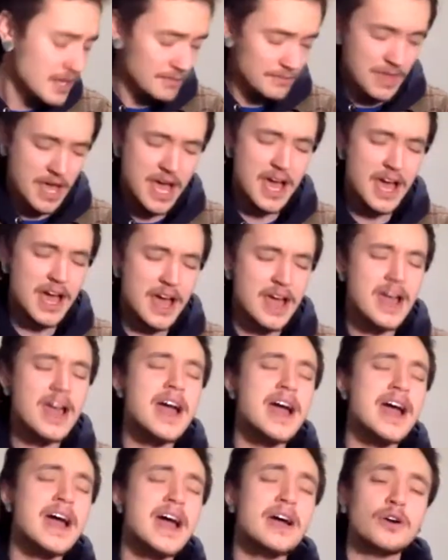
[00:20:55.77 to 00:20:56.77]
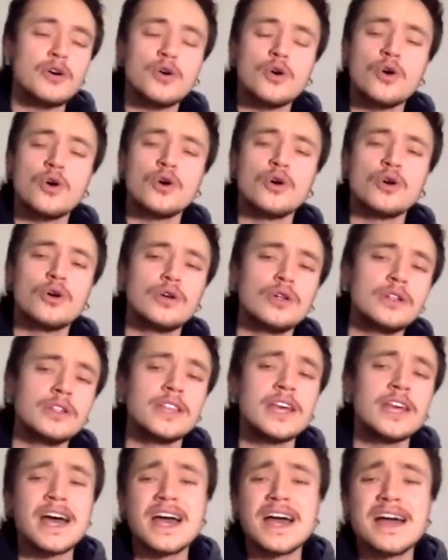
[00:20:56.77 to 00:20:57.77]
my whole
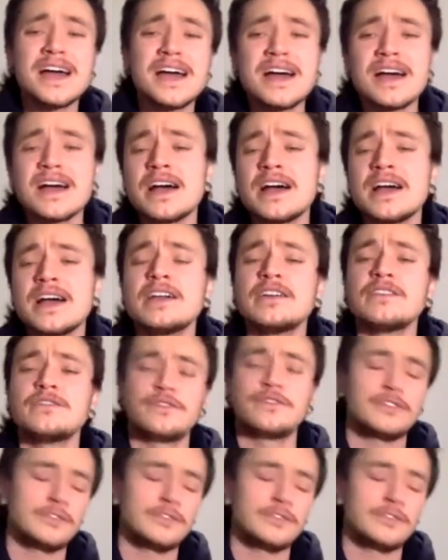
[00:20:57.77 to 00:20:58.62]
life.